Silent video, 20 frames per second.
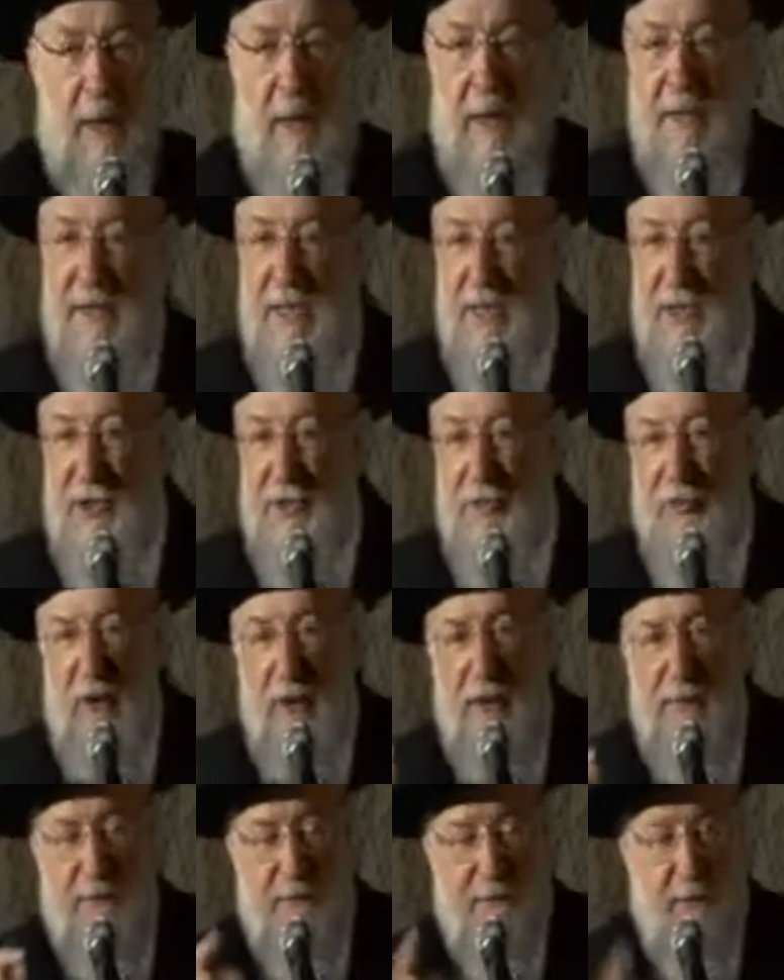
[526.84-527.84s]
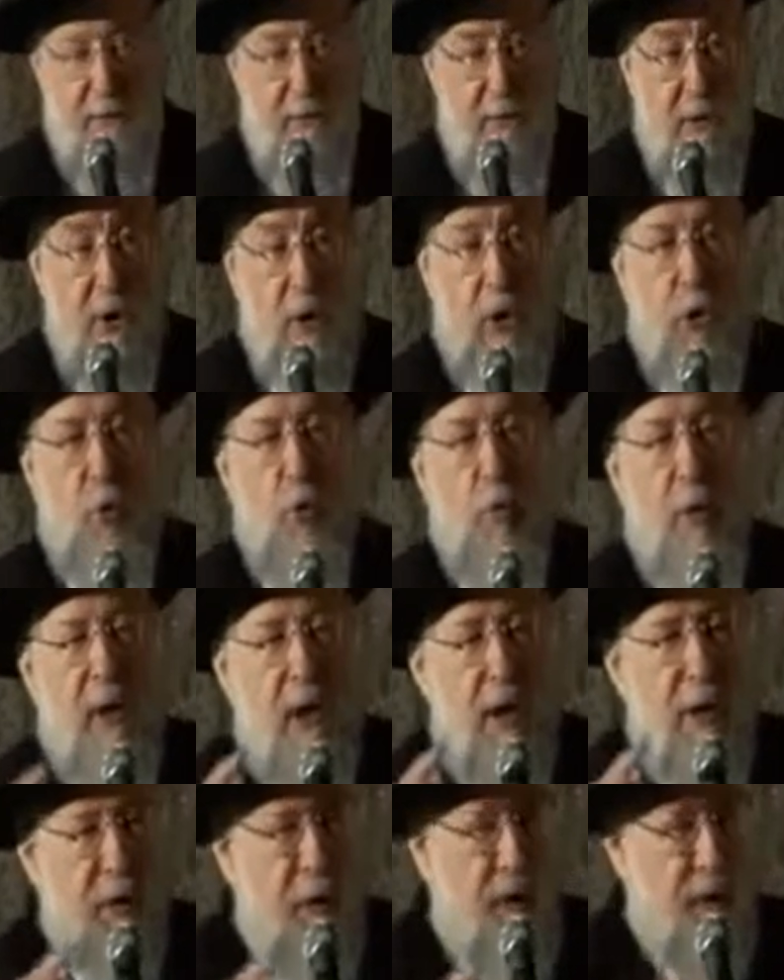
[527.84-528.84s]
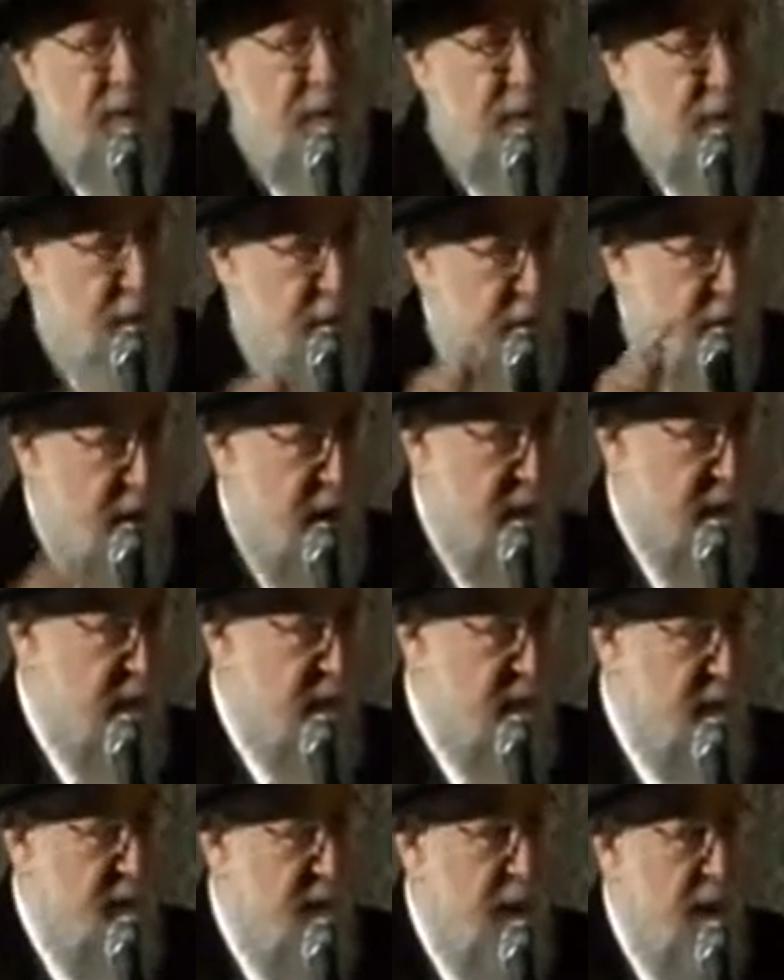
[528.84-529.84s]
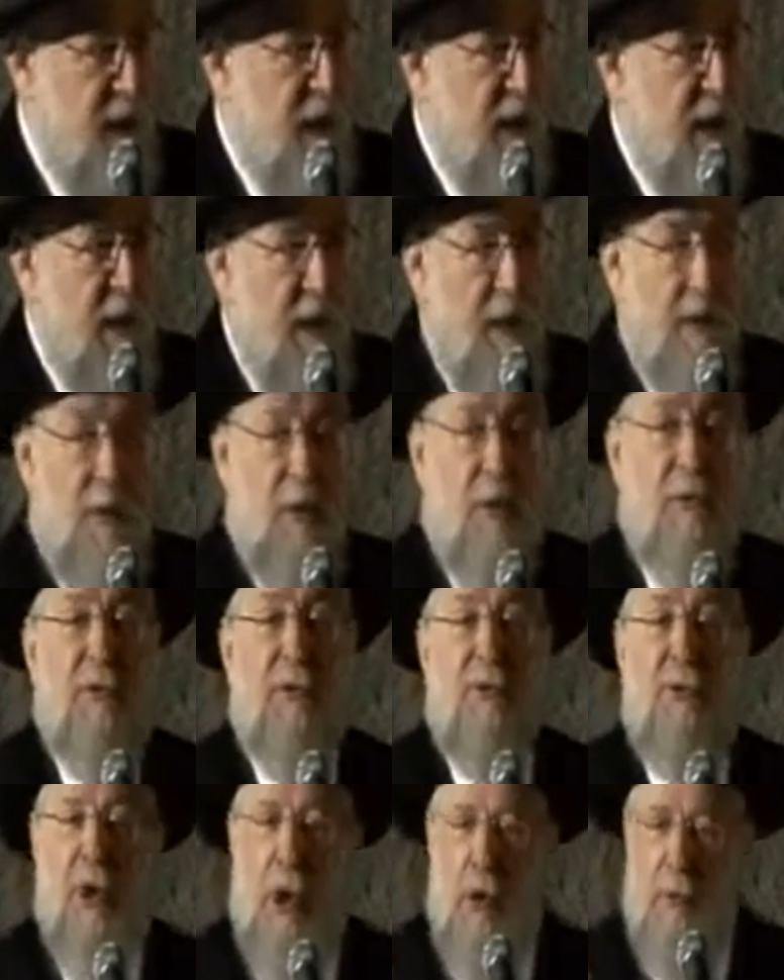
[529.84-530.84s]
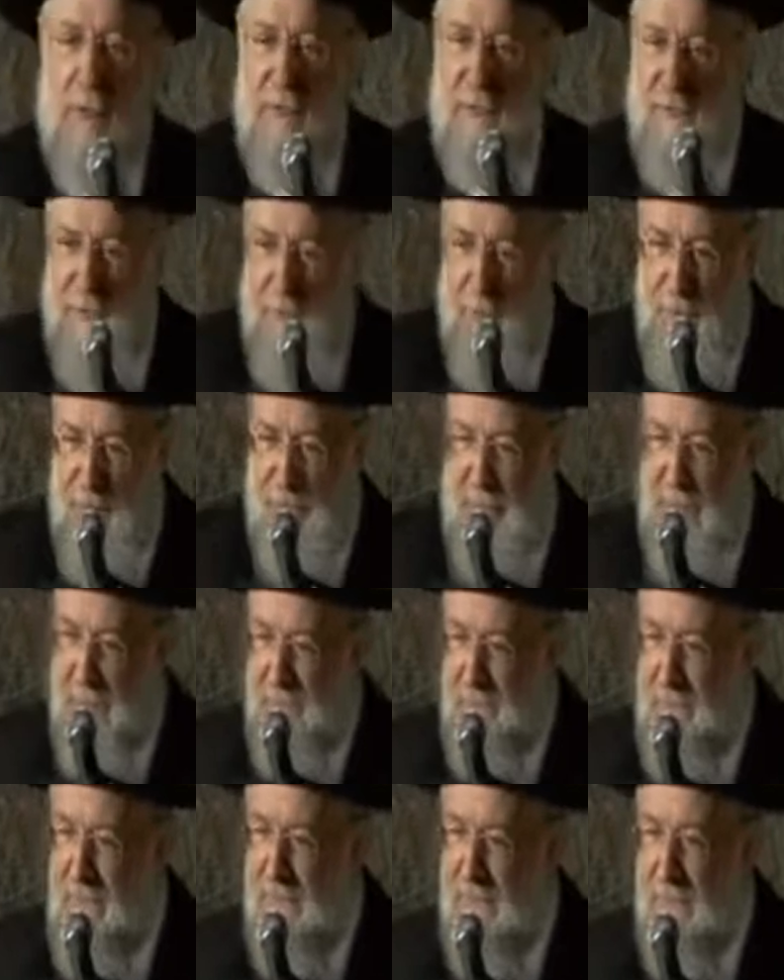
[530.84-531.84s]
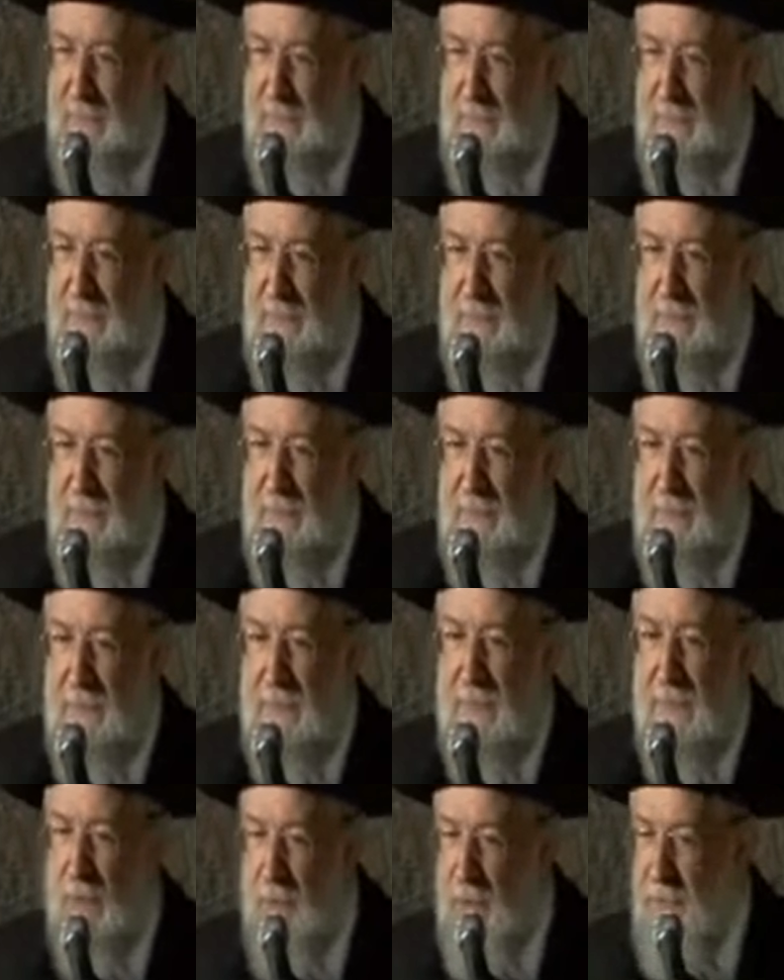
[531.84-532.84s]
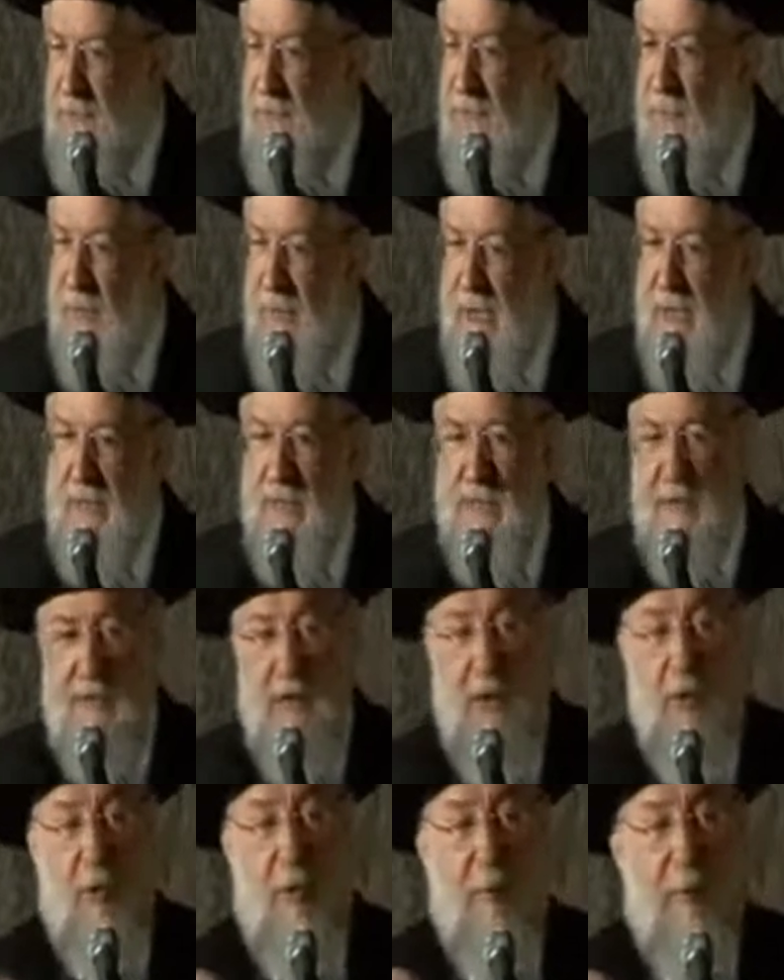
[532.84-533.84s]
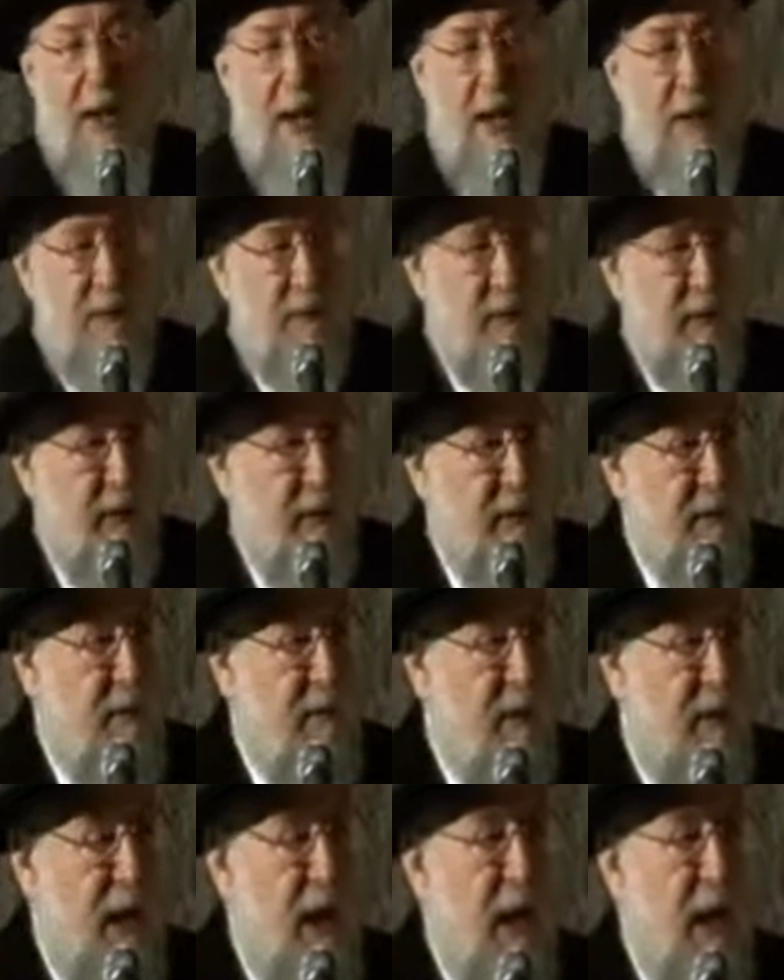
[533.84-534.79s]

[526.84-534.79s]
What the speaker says: It's a threaten, you will not forget. Not don't forget. Don't forget is a commandment.